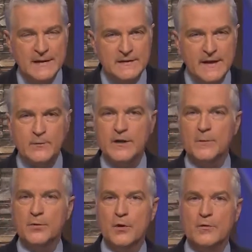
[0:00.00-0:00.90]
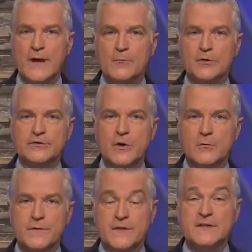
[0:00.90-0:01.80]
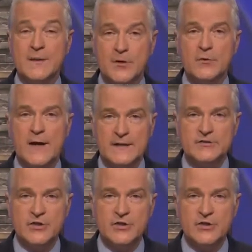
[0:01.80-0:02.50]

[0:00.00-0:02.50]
Later in our program, we'll talk with the Democratic